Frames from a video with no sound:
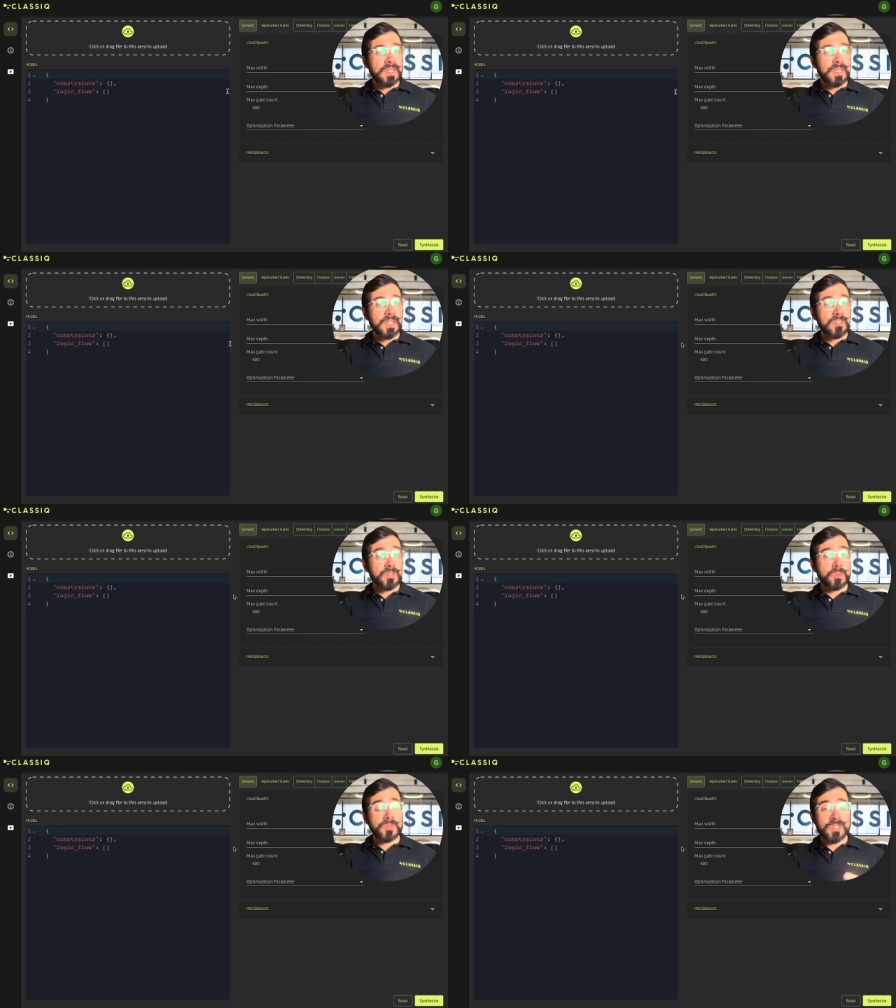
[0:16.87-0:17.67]
Uh,
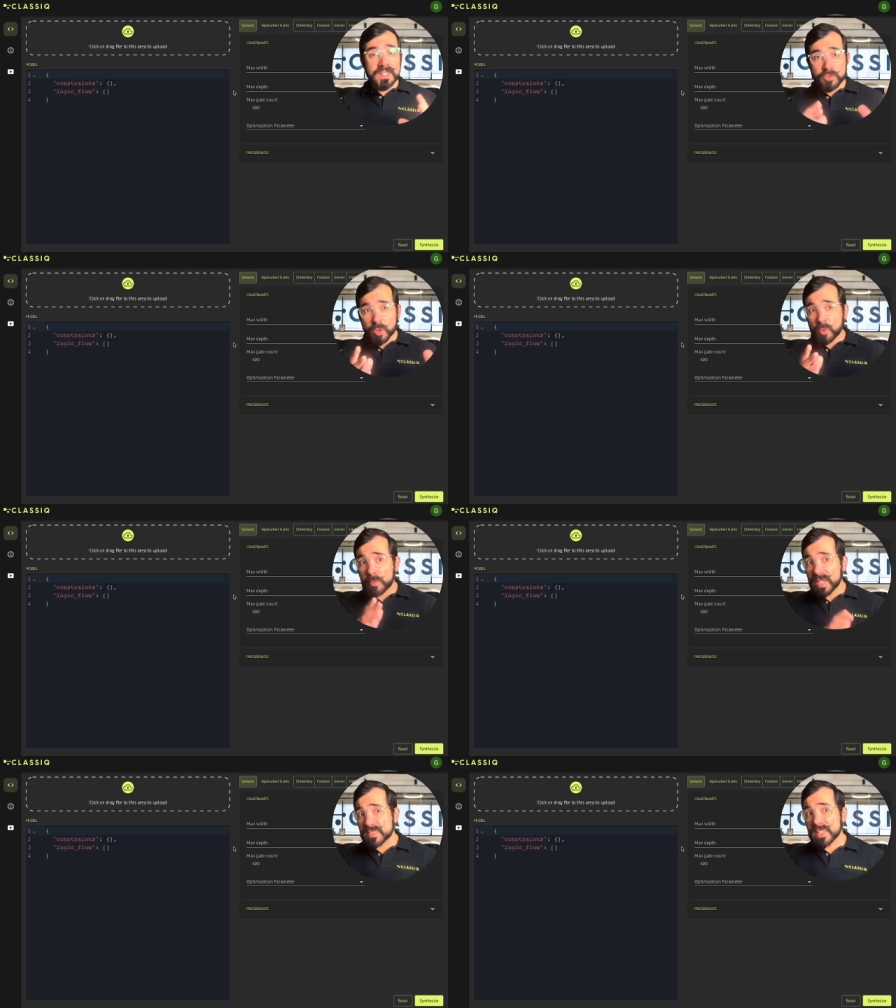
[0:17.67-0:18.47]
so to get to our
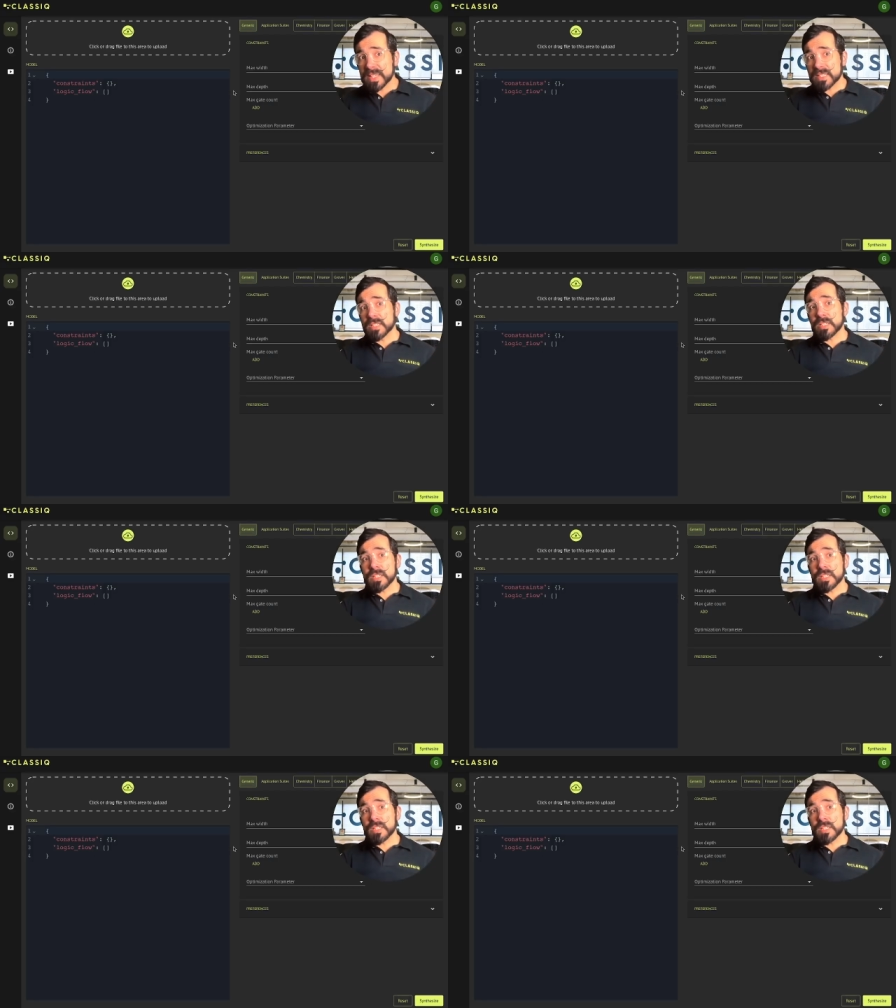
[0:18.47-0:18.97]
web-based IDE,